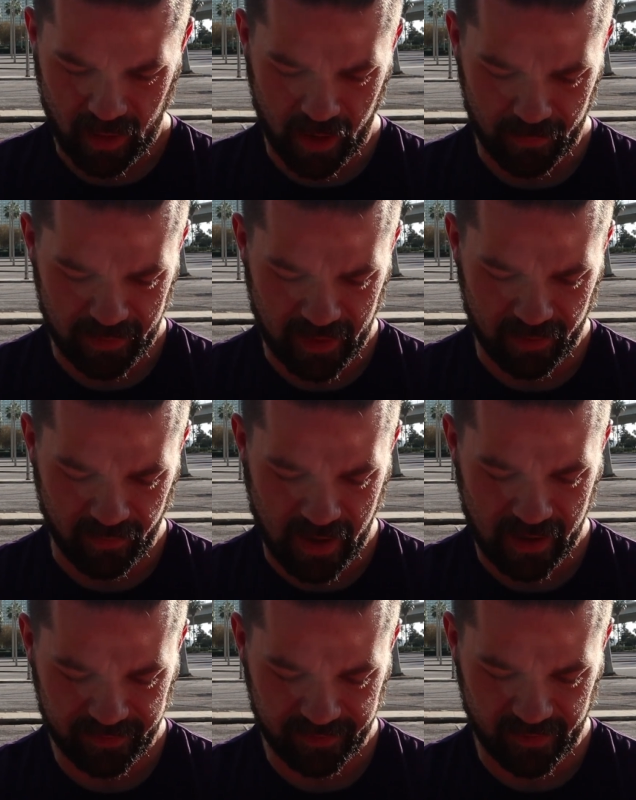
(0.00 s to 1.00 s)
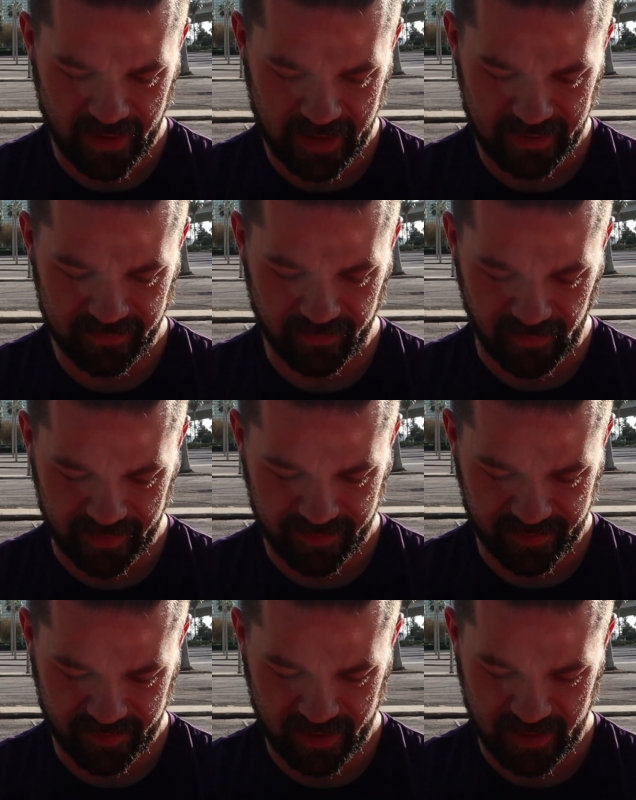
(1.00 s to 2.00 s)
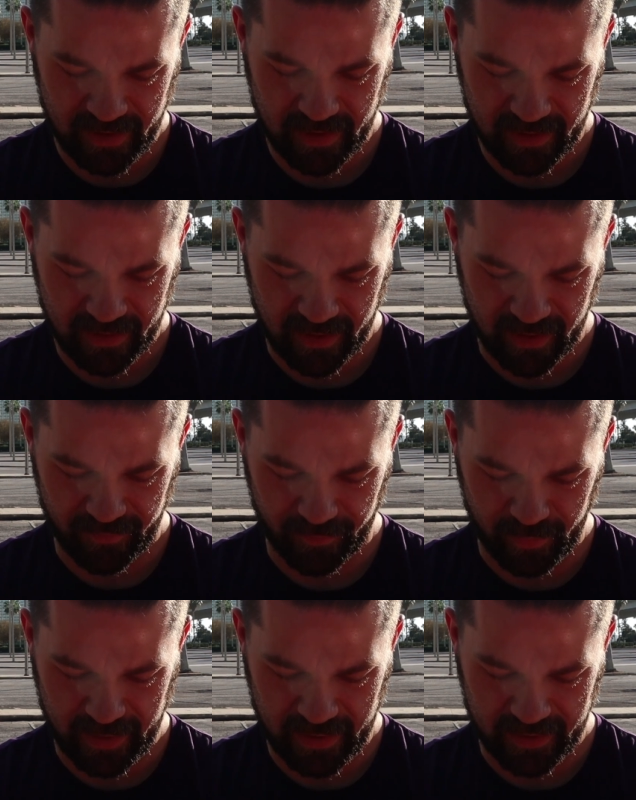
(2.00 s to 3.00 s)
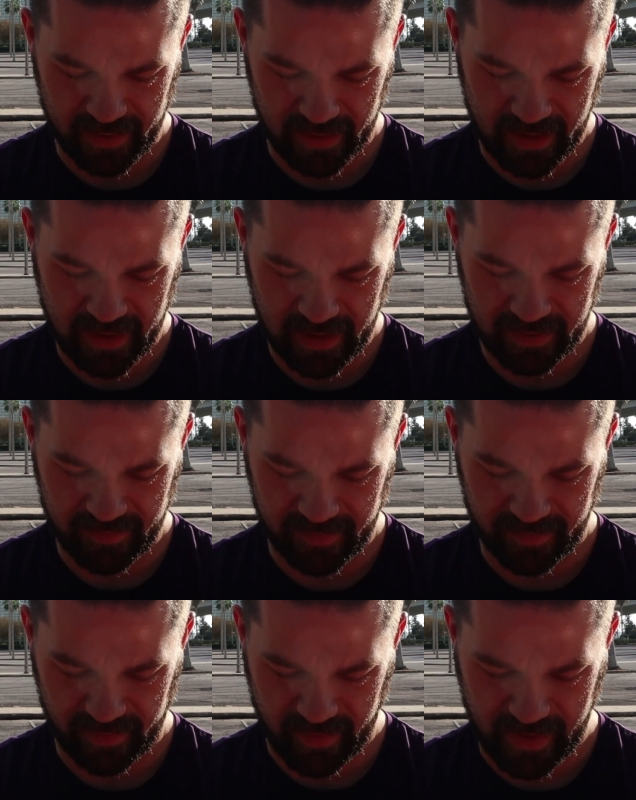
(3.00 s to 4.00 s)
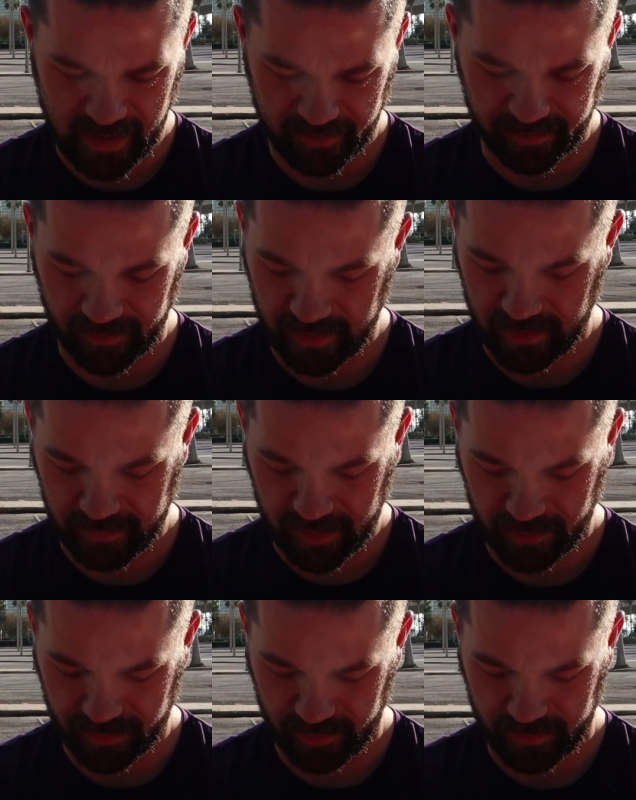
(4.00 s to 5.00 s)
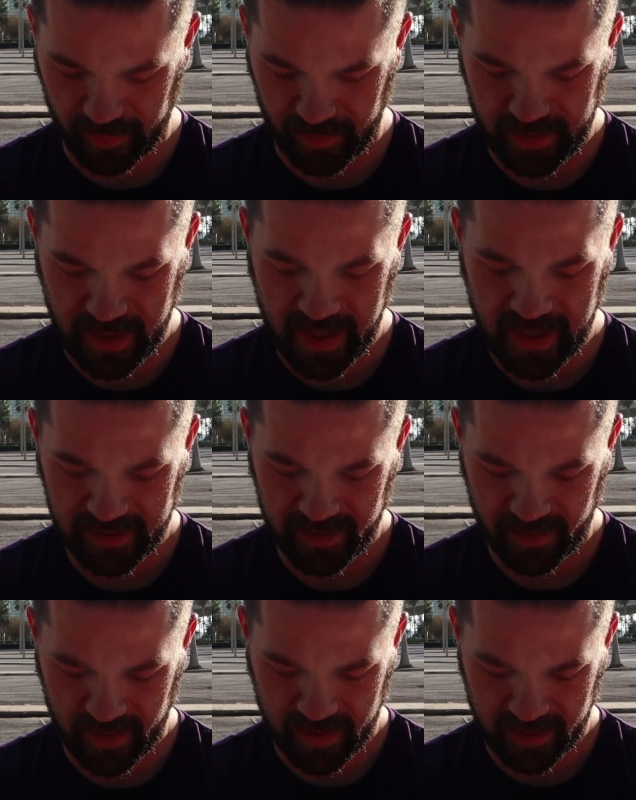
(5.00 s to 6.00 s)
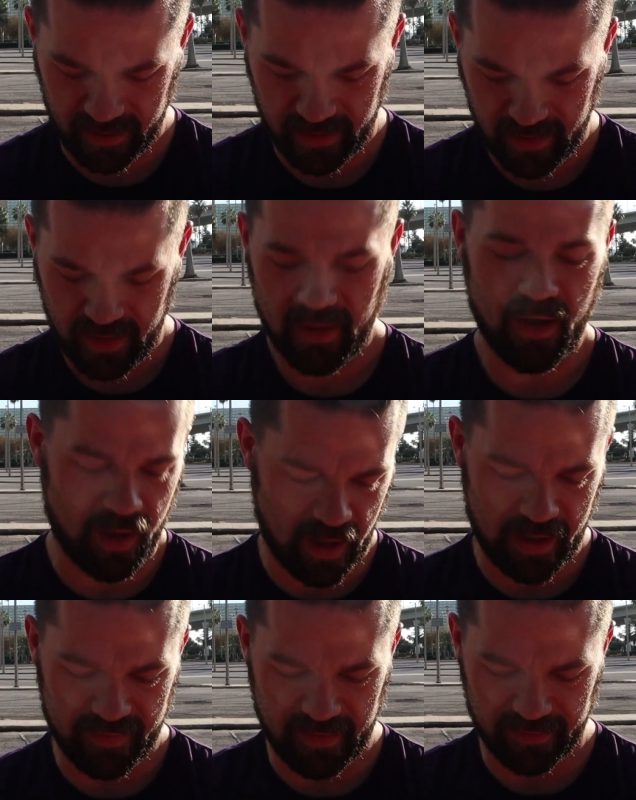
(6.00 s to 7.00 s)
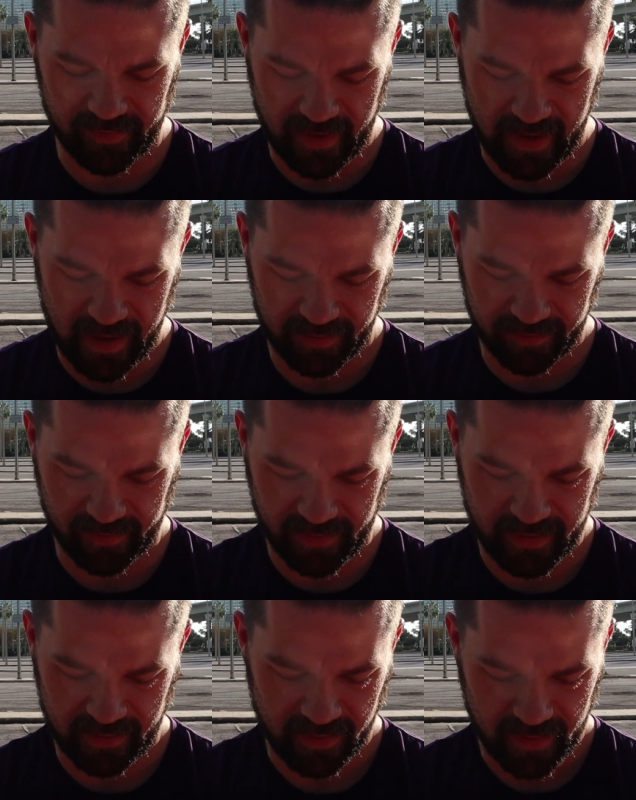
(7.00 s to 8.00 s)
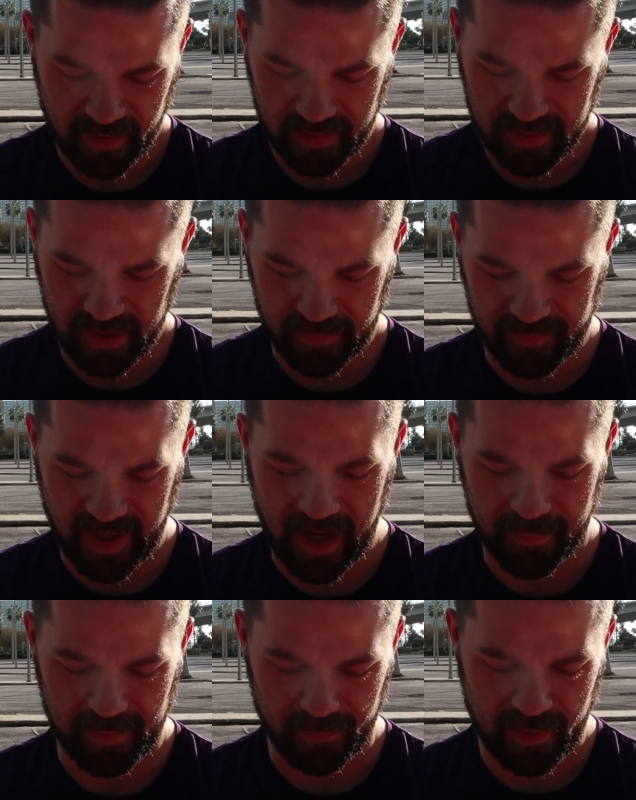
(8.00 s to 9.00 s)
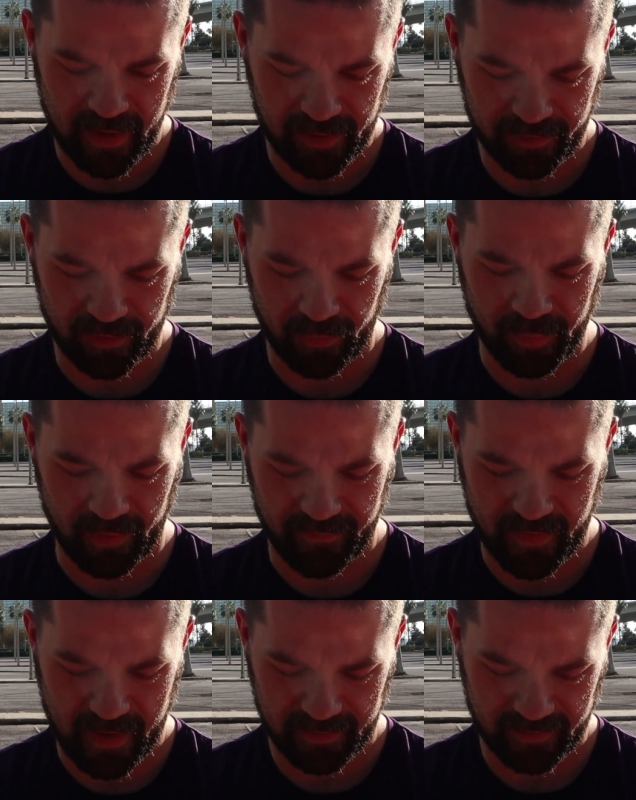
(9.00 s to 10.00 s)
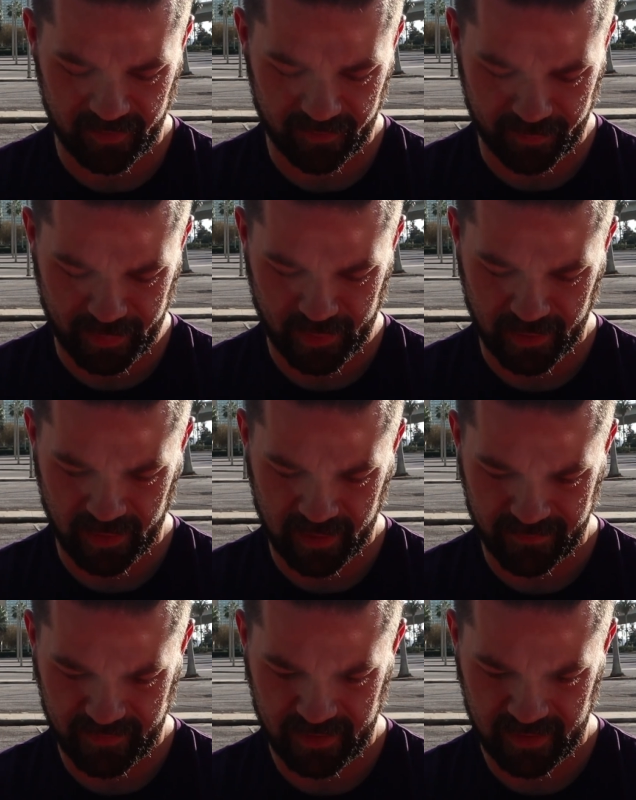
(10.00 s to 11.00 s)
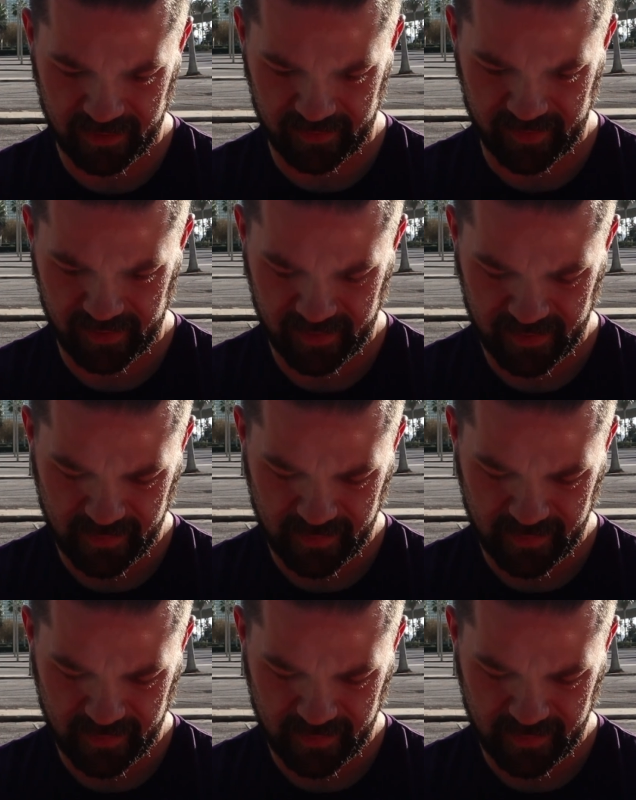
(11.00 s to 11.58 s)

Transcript: All right, we got a rock slide. Let's see if we can hit the excellent. I'm usually pretty accurate. All right, there's the excellent. Keep tapping away, super effective, perfect.